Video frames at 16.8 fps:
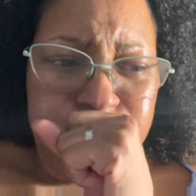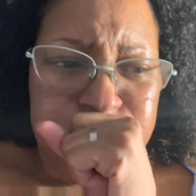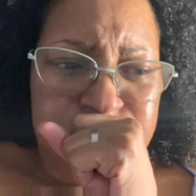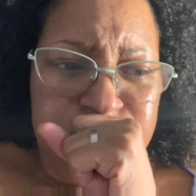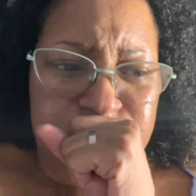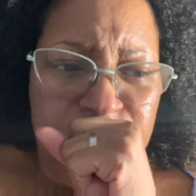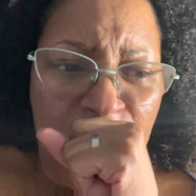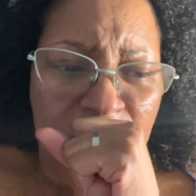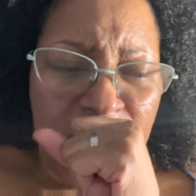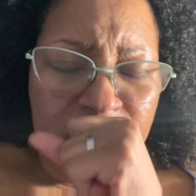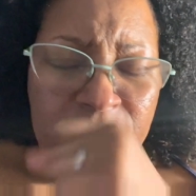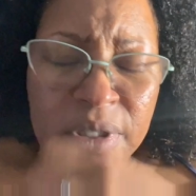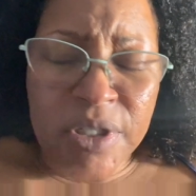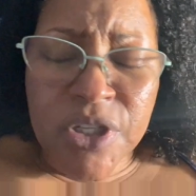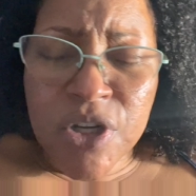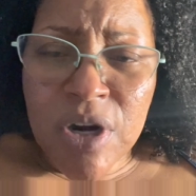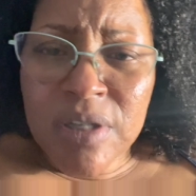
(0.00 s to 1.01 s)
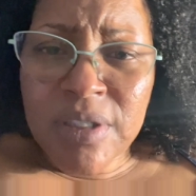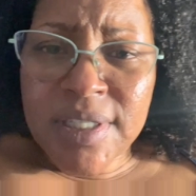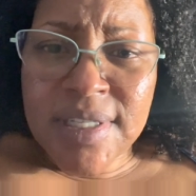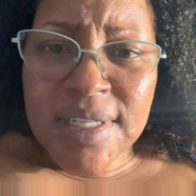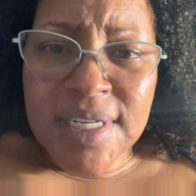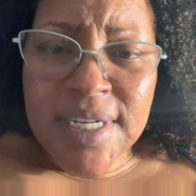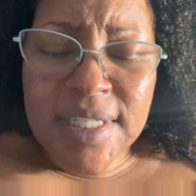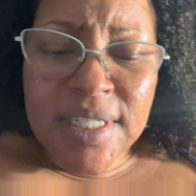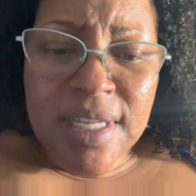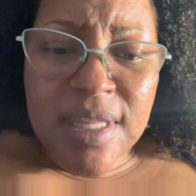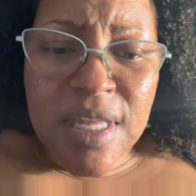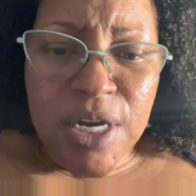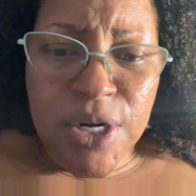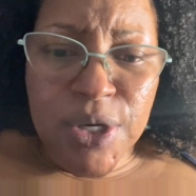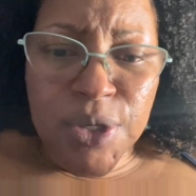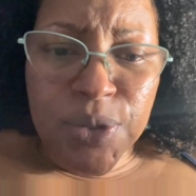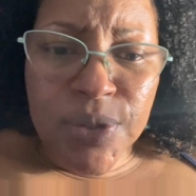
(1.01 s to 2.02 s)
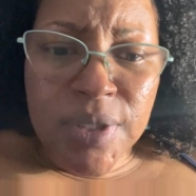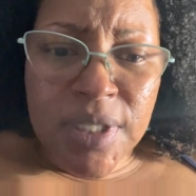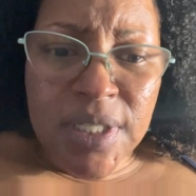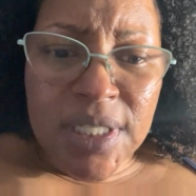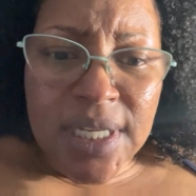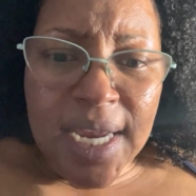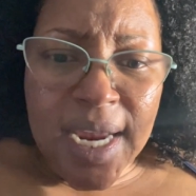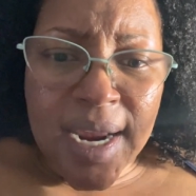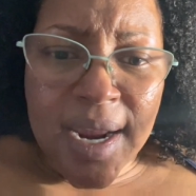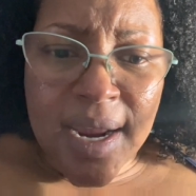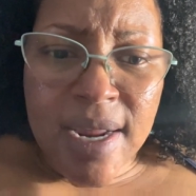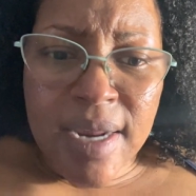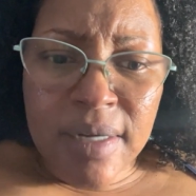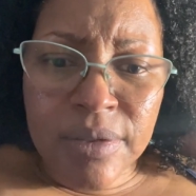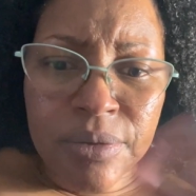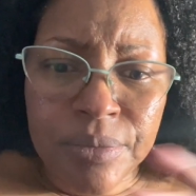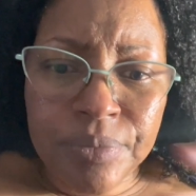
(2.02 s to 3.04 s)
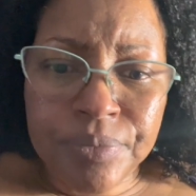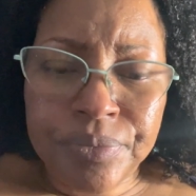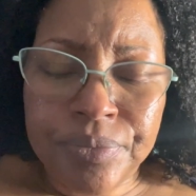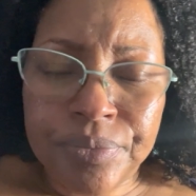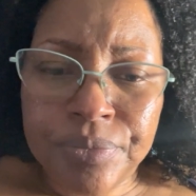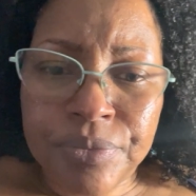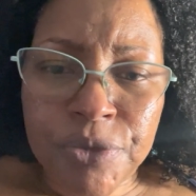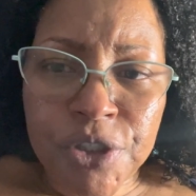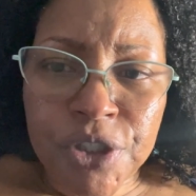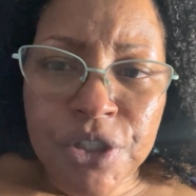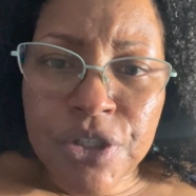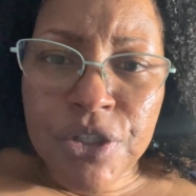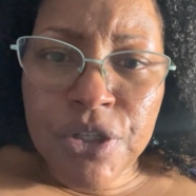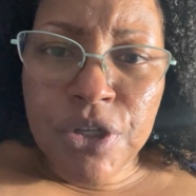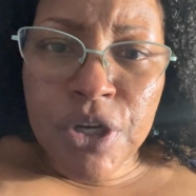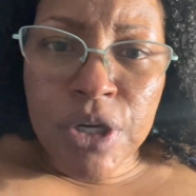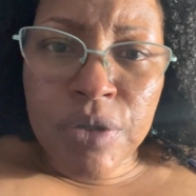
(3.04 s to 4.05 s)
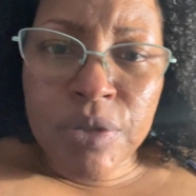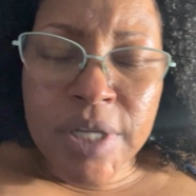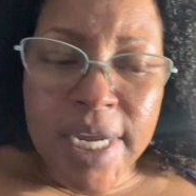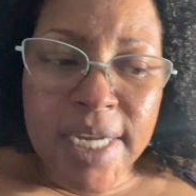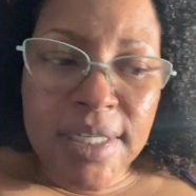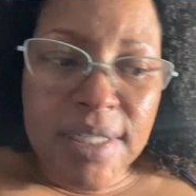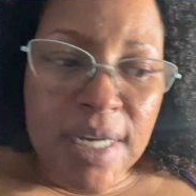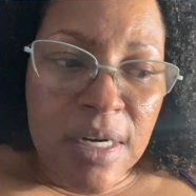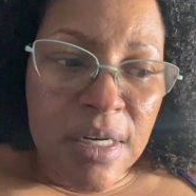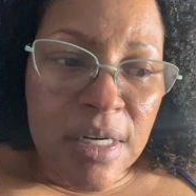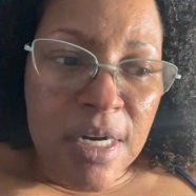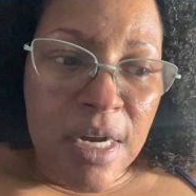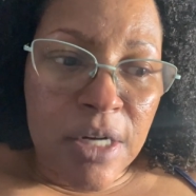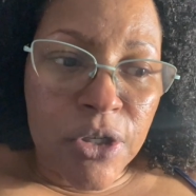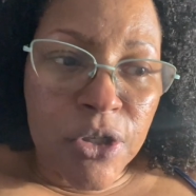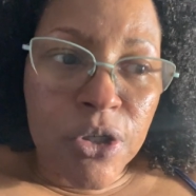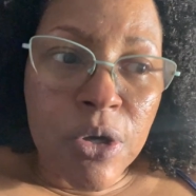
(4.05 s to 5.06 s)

to start listening to those and just, you know, take it down a notch.